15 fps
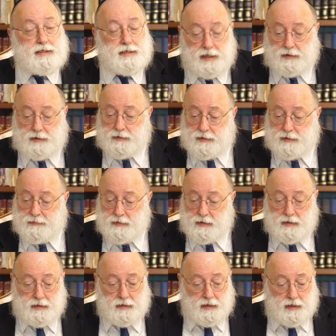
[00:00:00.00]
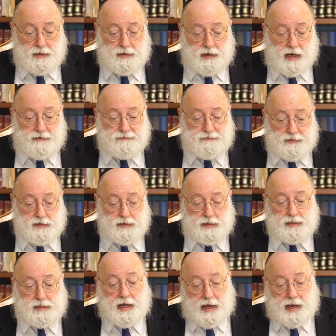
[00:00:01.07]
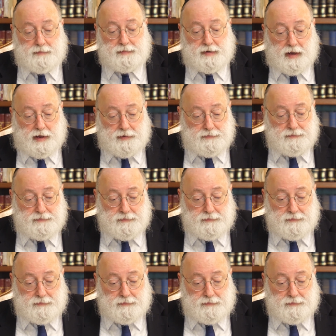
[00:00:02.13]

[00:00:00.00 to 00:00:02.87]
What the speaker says: secret, that I have feelings that I am gay.